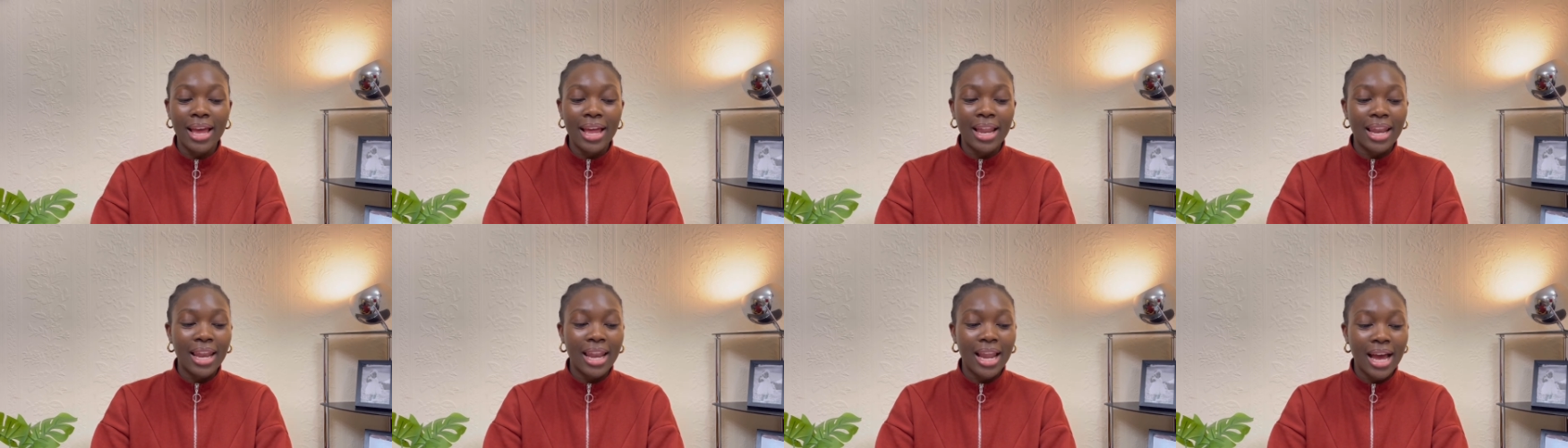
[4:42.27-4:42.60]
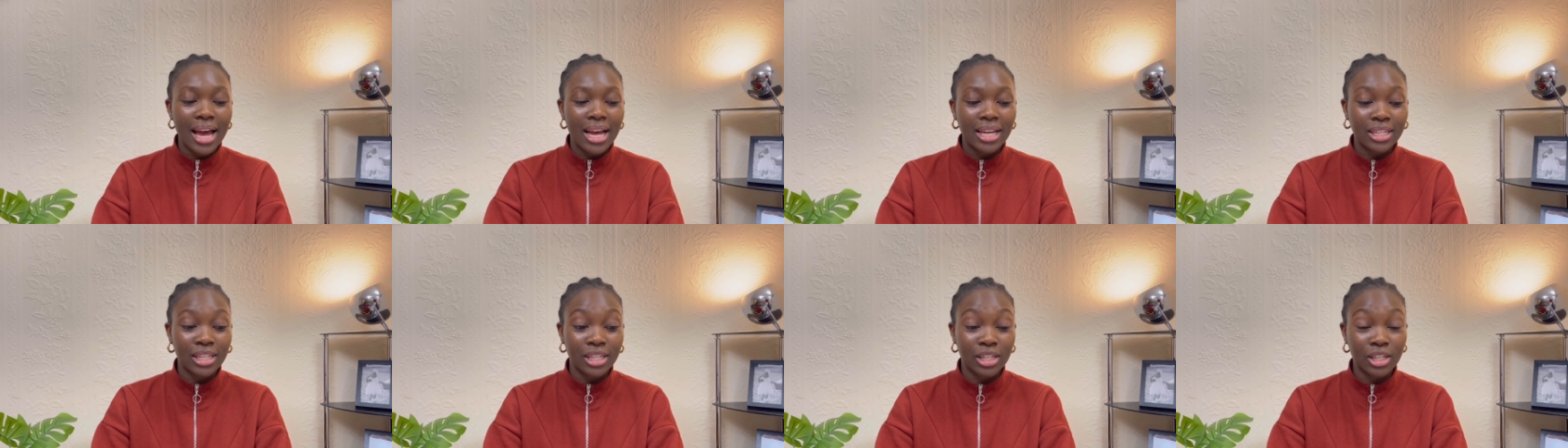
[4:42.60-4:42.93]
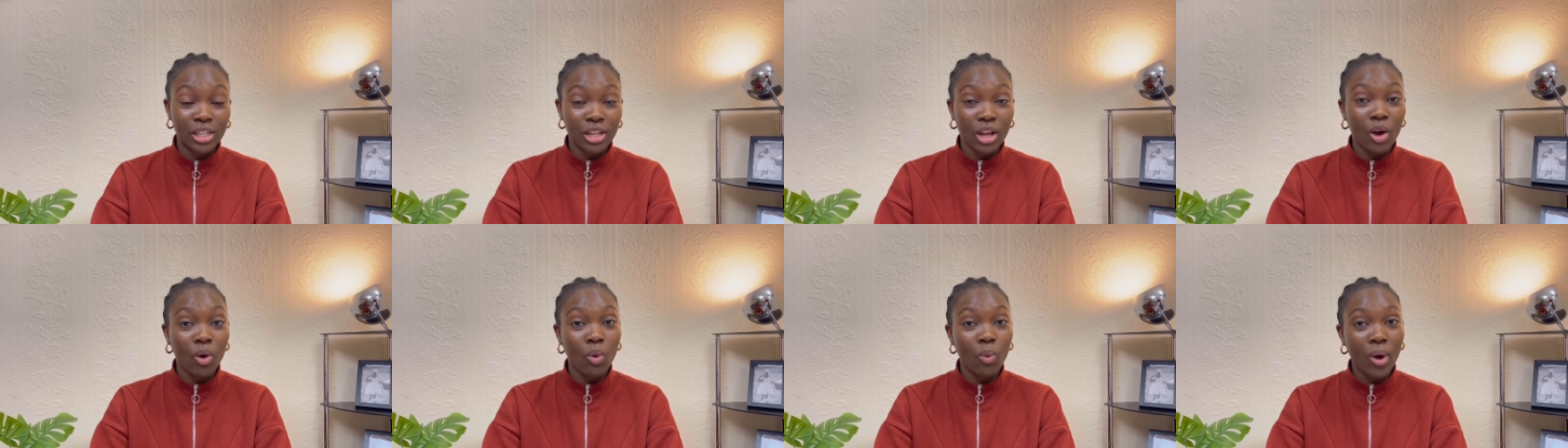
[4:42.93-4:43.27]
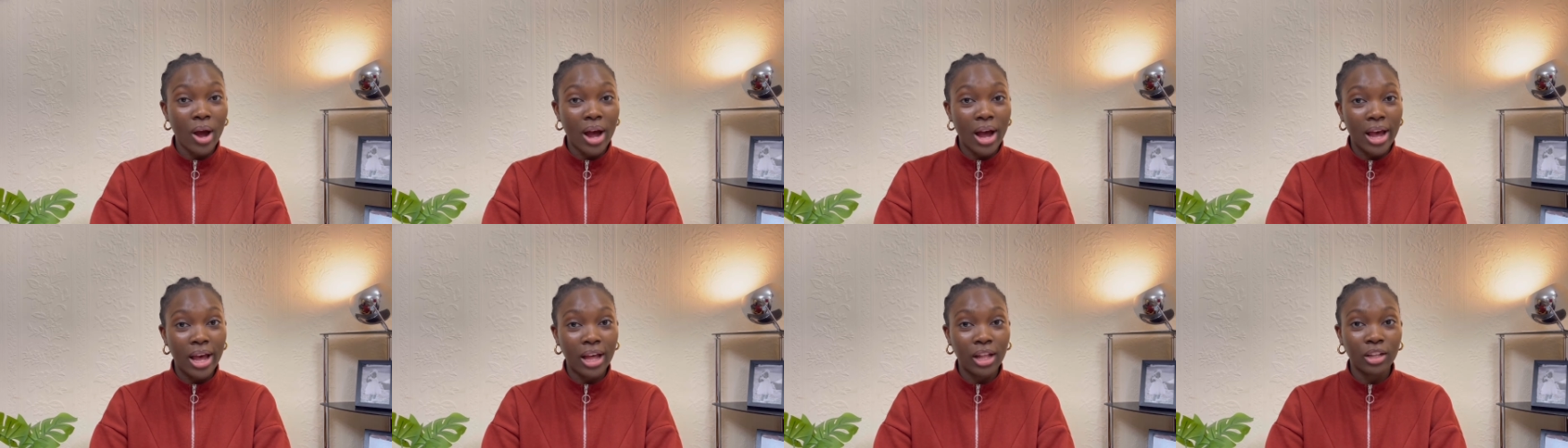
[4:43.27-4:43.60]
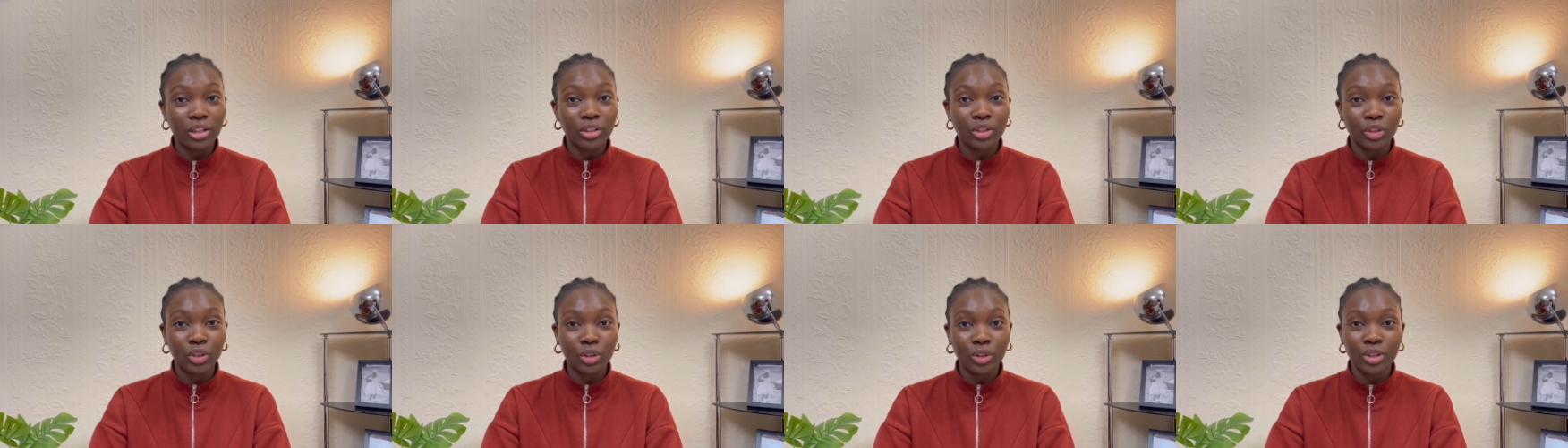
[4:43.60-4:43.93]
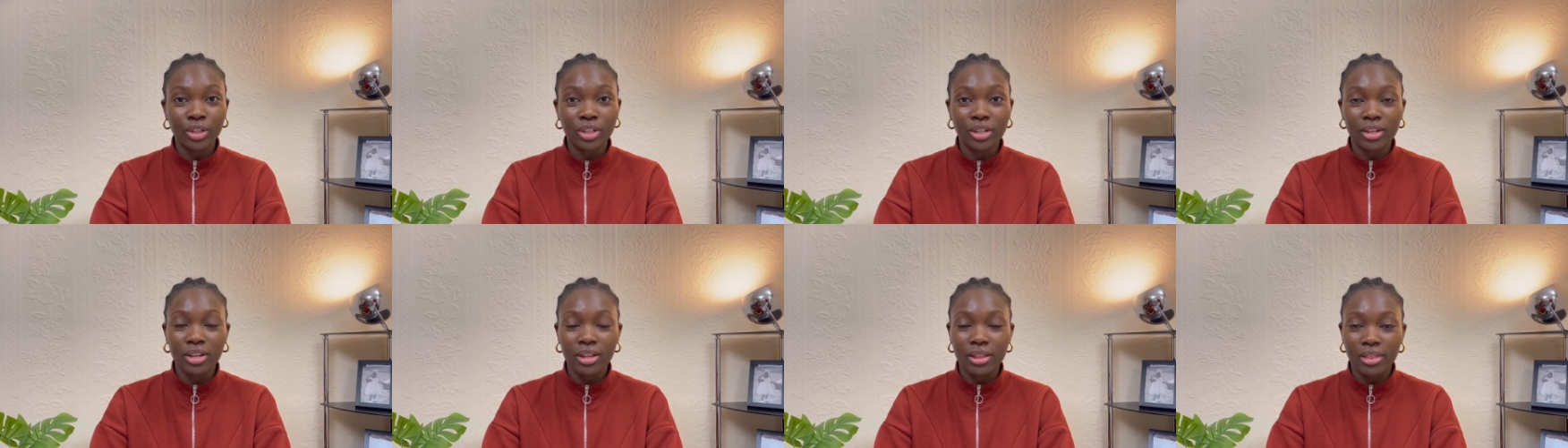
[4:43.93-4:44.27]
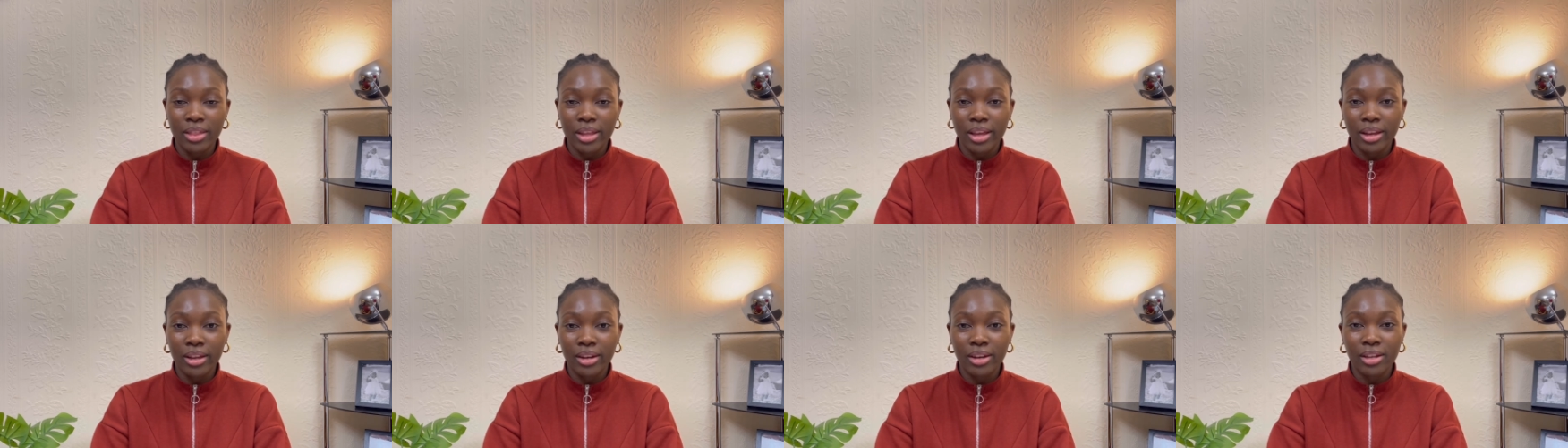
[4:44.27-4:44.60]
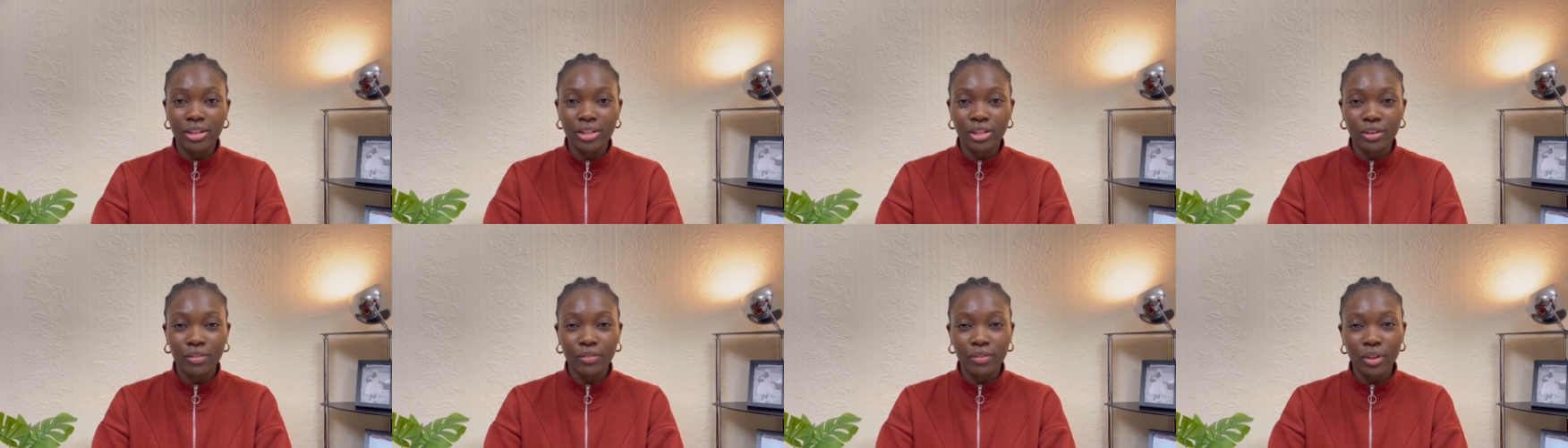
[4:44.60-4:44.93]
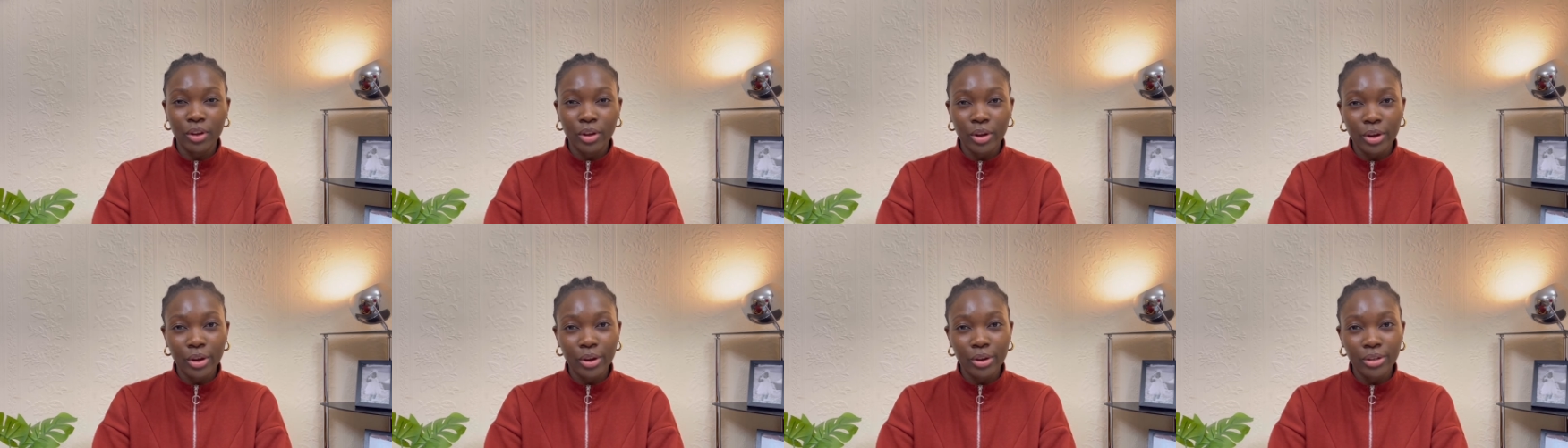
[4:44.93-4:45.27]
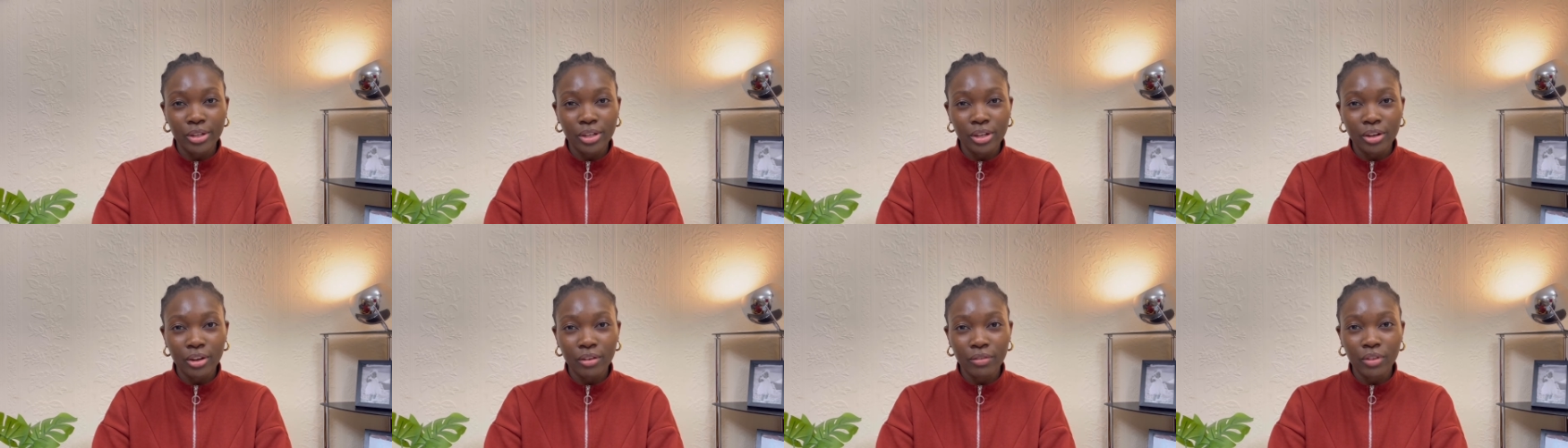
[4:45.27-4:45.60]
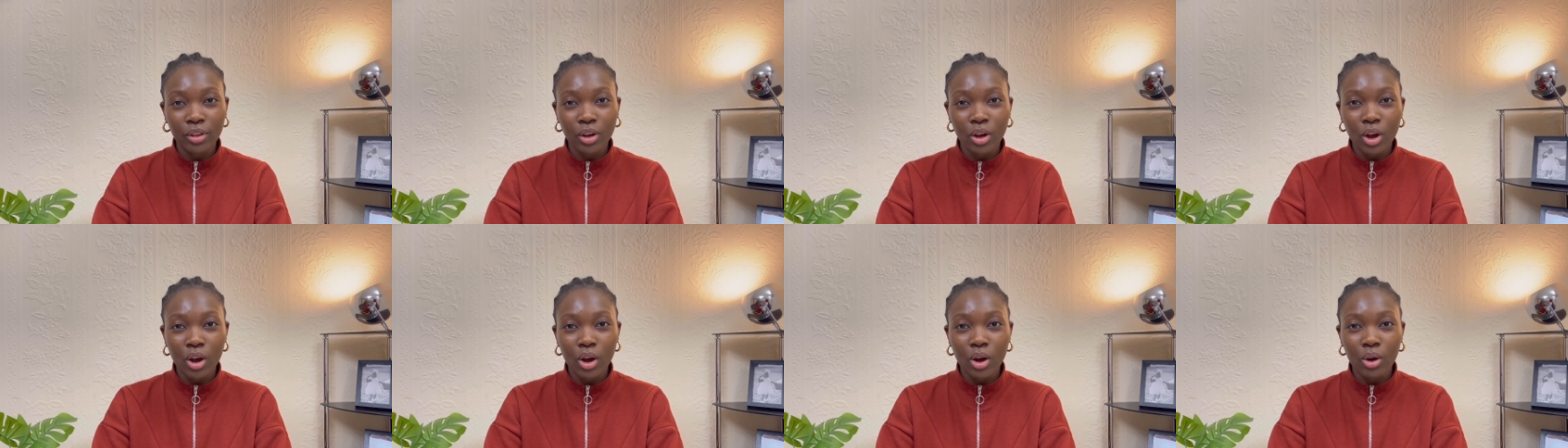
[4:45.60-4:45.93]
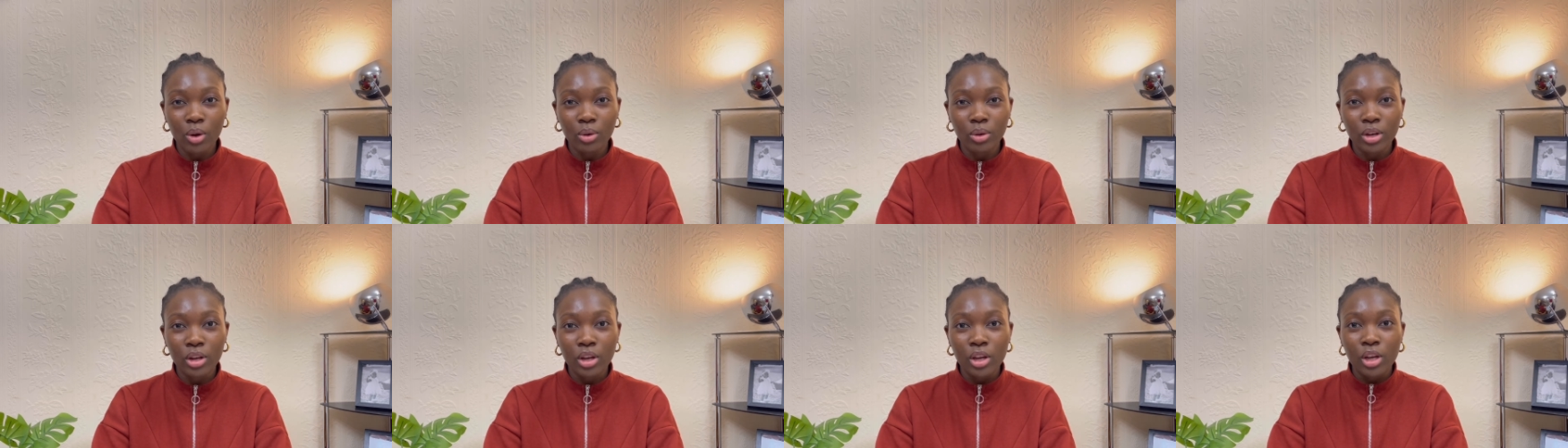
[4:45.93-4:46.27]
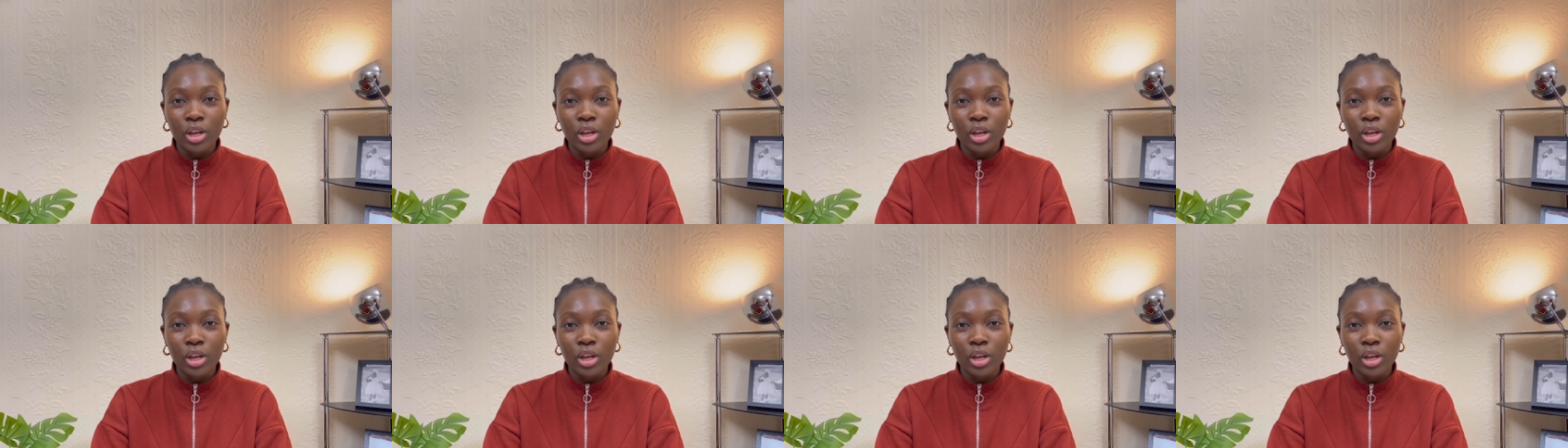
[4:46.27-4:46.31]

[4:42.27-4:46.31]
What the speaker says: lasts a while due to the thickness of the coating of the gold.